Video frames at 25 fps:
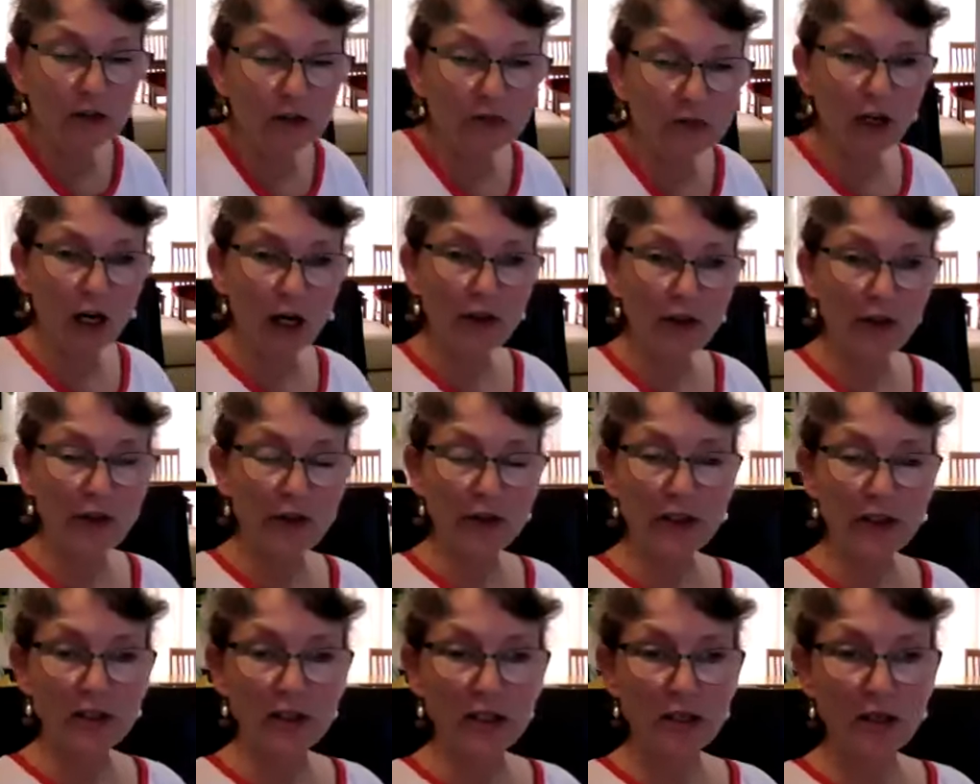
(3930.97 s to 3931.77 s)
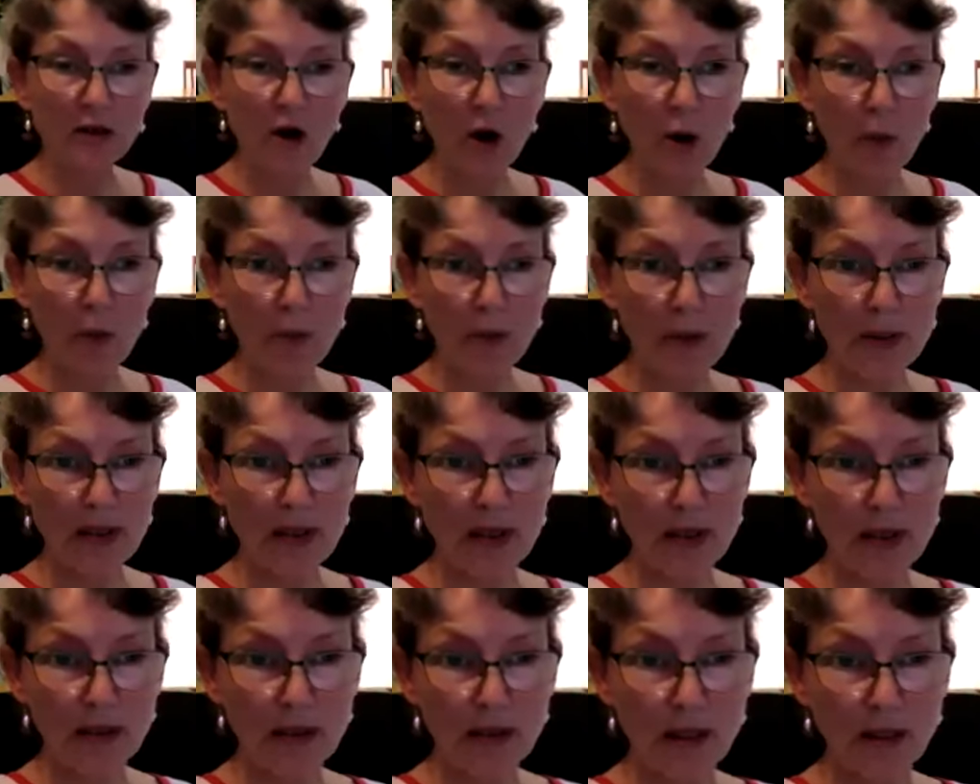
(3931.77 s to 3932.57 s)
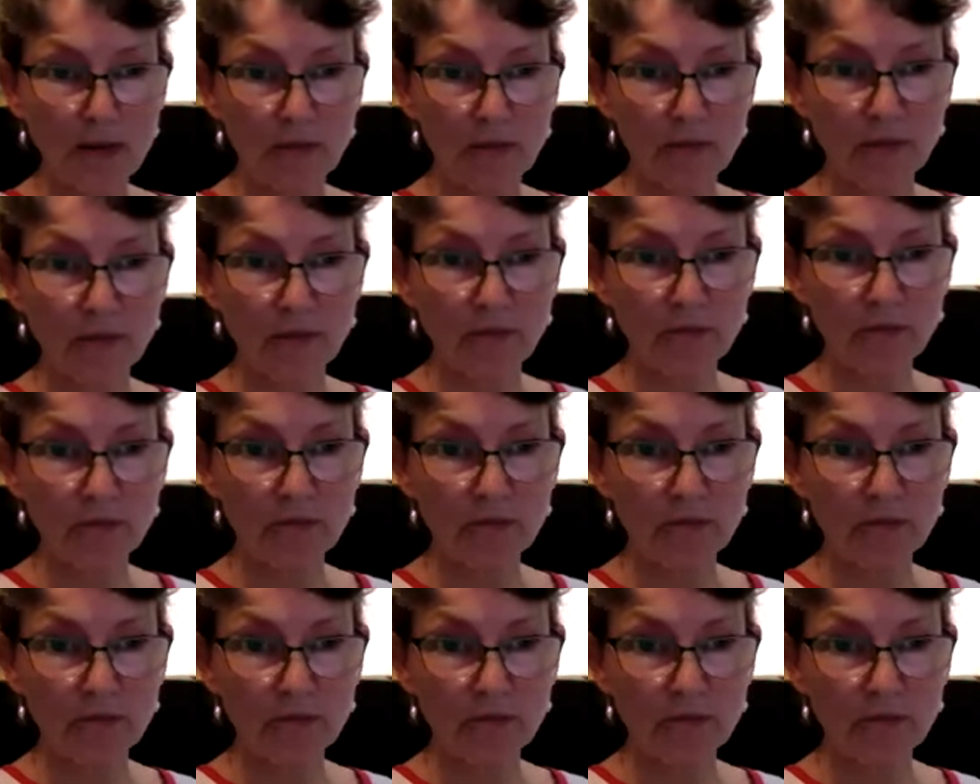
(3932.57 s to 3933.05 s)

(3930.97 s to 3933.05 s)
rather than sitting opposite them.